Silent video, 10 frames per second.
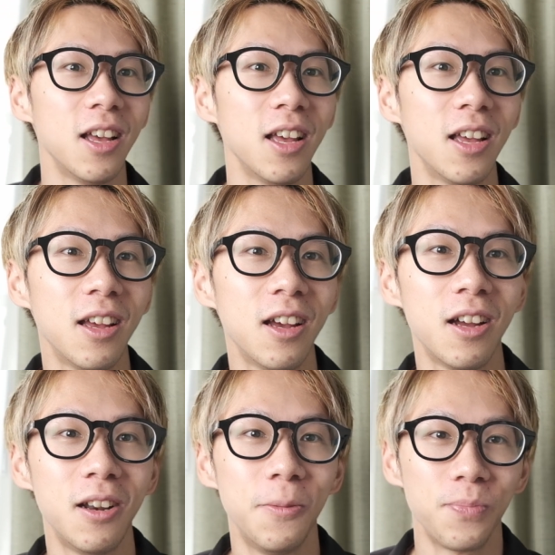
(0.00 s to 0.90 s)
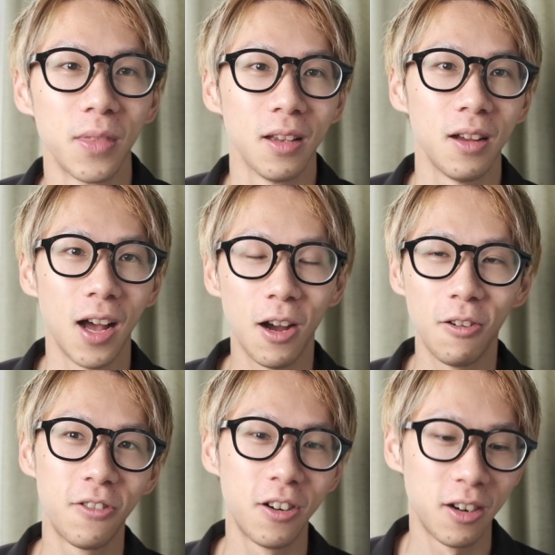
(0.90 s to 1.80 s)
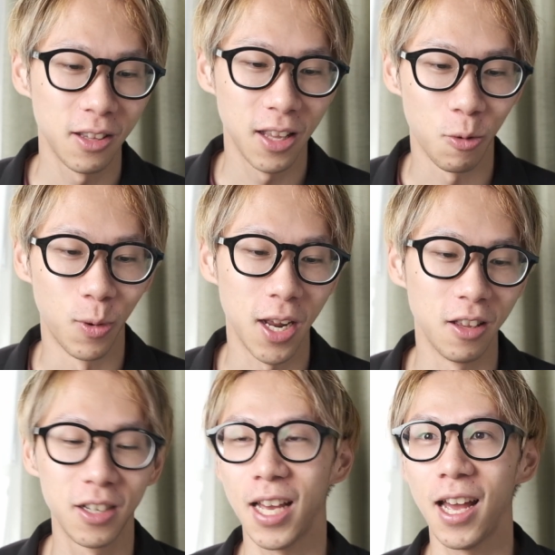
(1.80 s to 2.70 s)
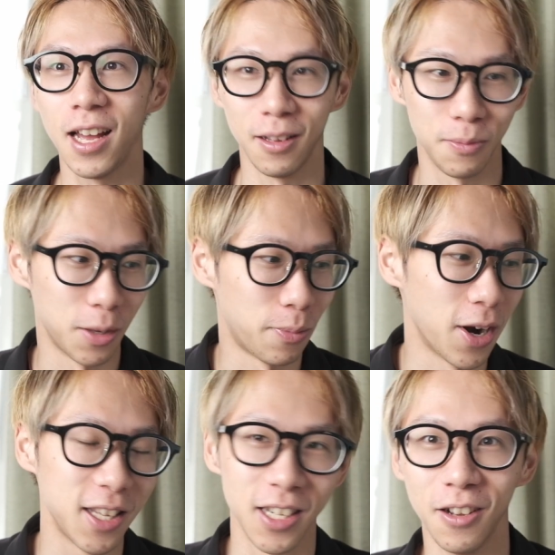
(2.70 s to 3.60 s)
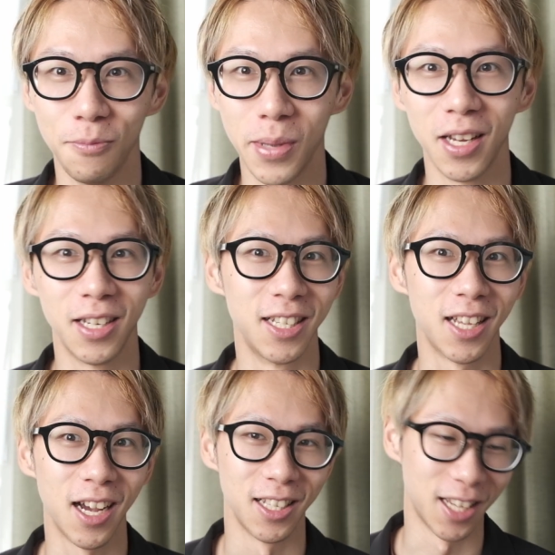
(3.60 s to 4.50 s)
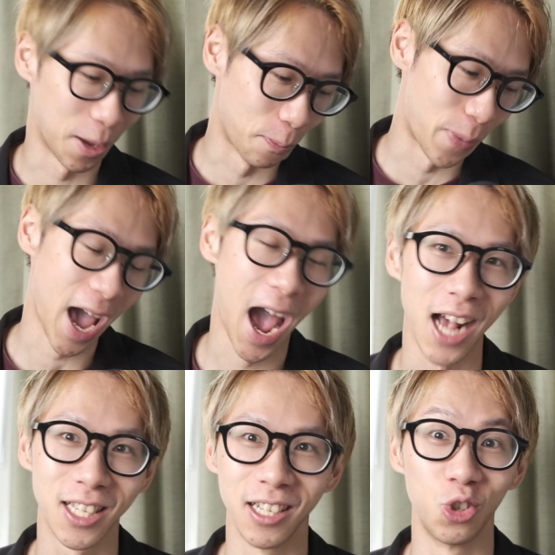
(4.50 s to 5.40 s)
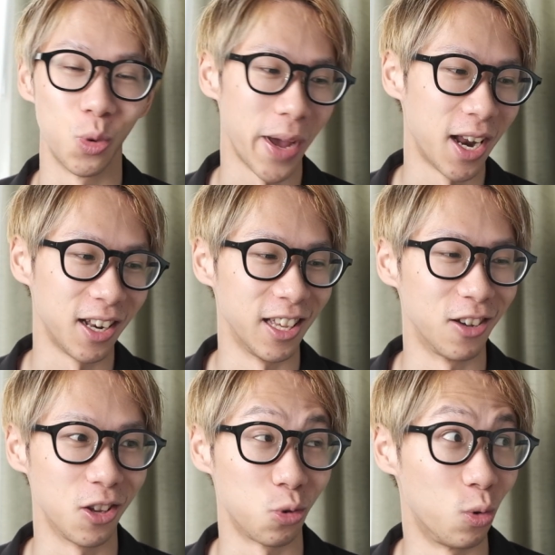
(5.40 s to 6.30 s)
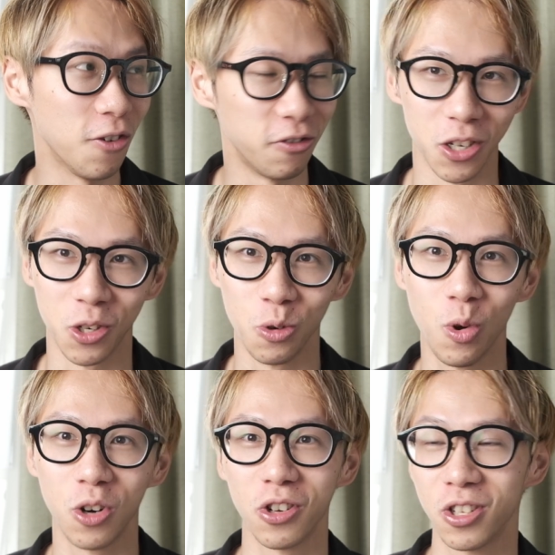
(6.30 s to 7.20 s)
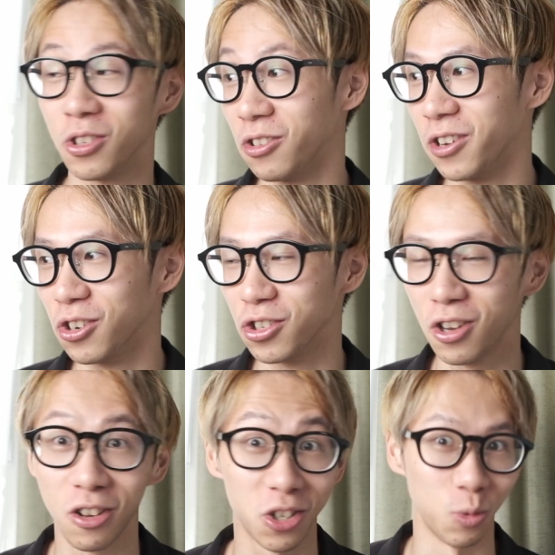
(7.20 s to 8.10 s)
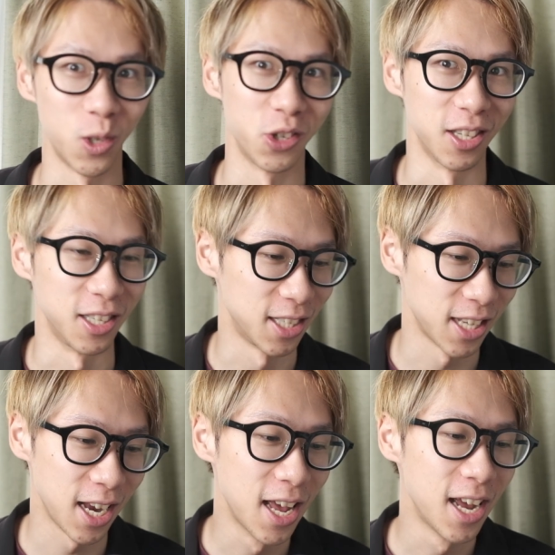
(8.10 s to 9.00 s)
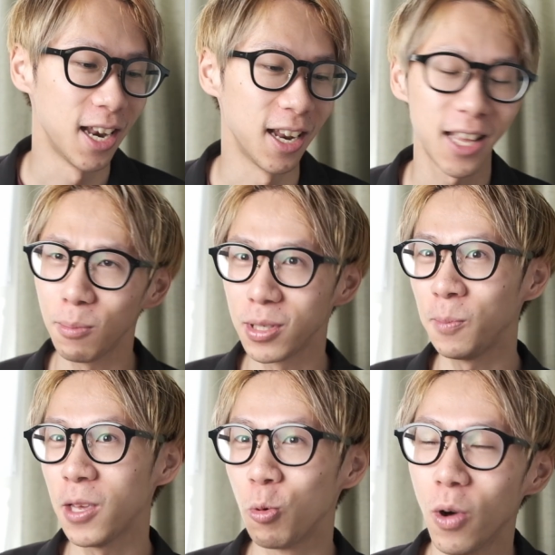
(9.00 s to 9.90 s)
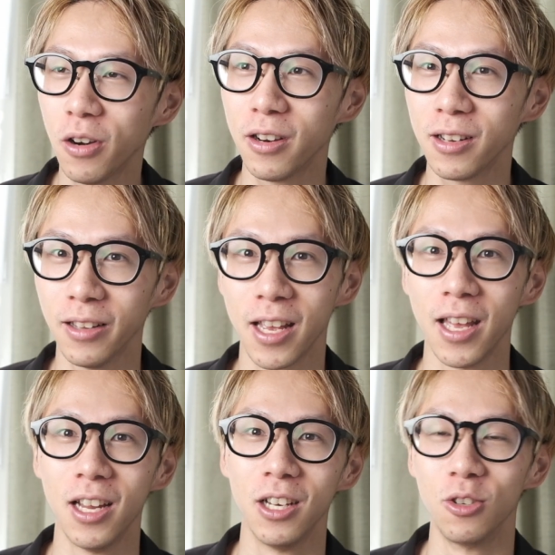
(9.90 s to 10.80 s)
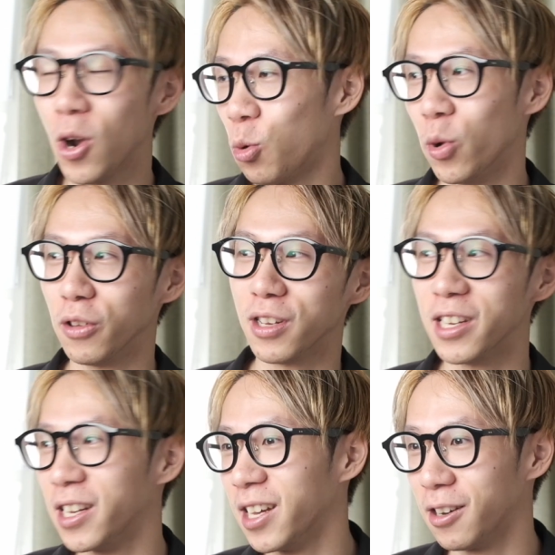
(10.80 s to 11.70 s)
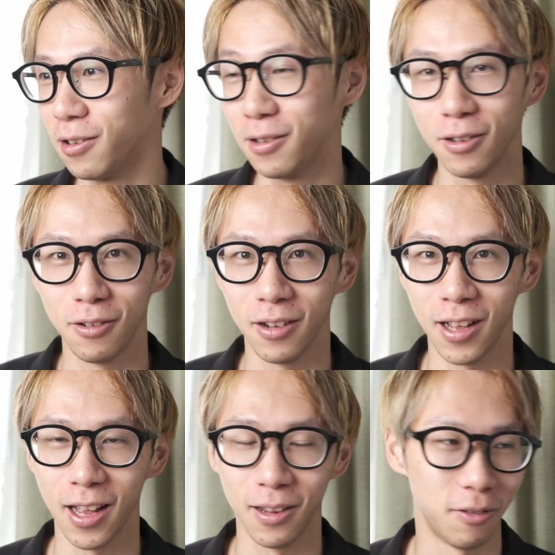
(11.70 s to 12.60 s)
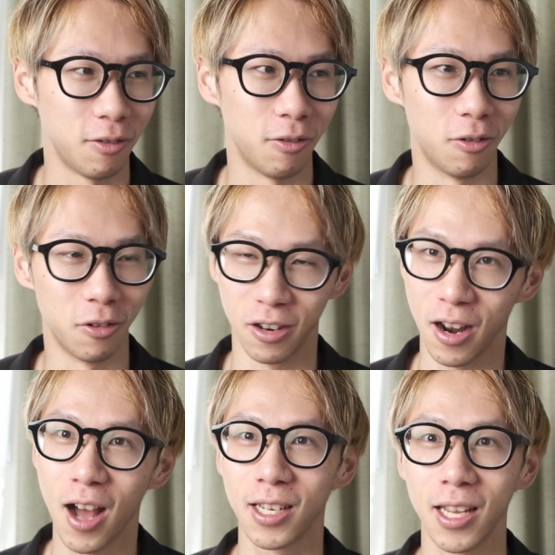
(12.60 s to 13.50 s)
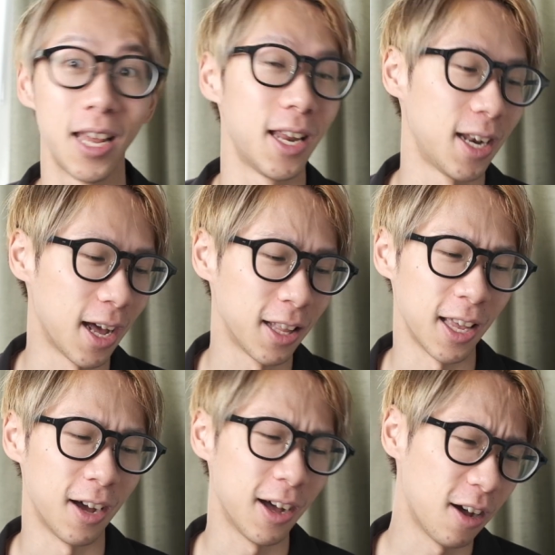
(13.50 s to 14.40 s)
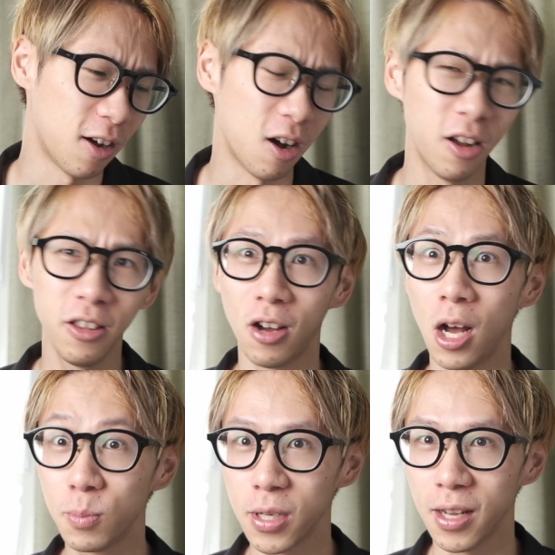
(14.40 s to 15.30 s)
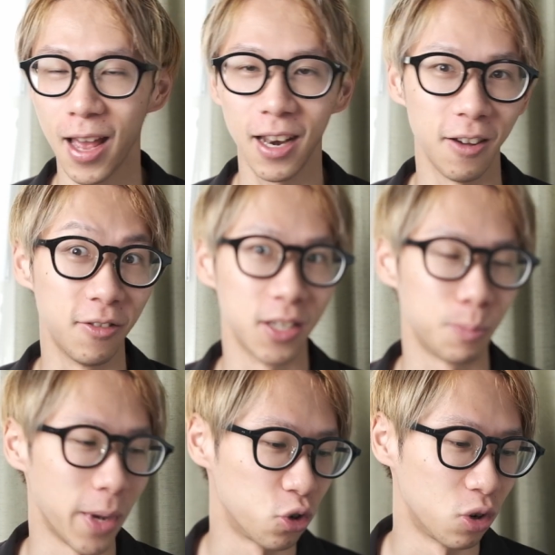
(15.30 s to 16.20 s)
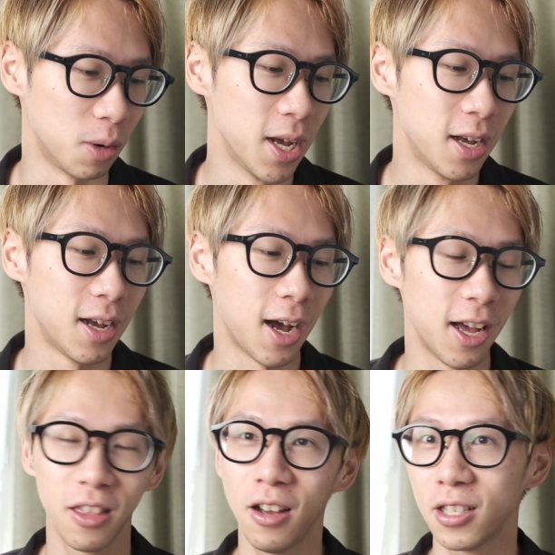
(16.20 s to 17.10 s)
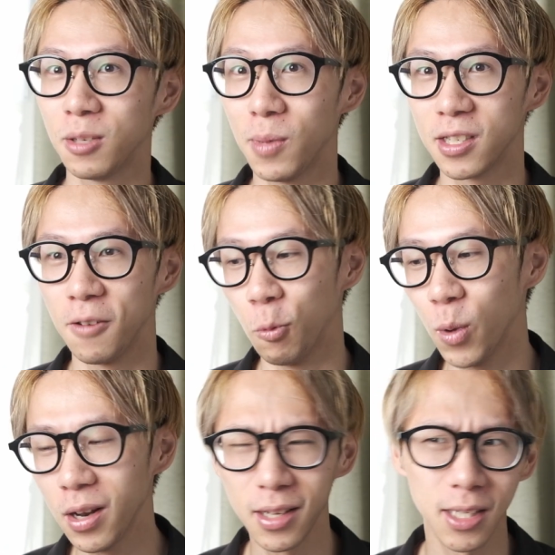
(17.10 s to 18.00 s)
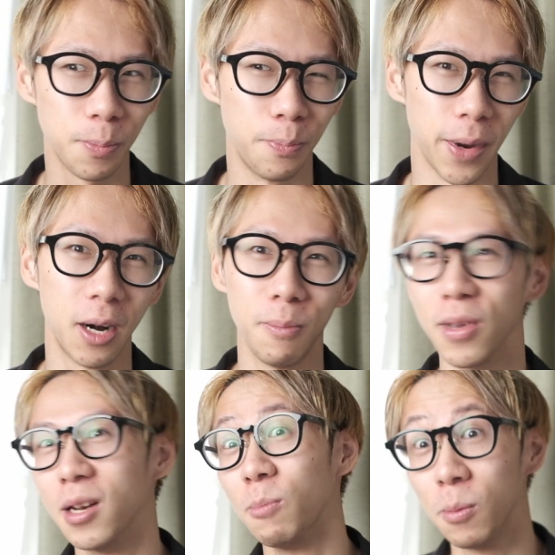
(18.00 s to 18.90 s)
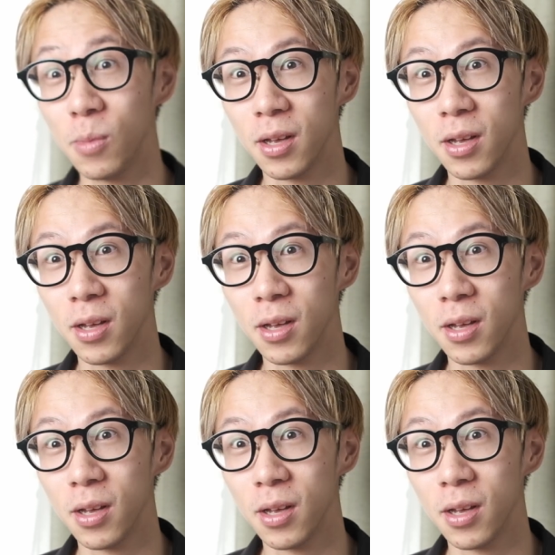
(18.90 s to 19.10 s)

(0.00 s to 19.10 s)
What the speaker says: And however, like when I looked at the price of Peak Designs like bags in Japan, they cost roughly $200 to $300, which is insane. And it kept me wondering, like, do I really need it or not? And on the opposite end of the spectrum, I thought to myself, what is the bare minimum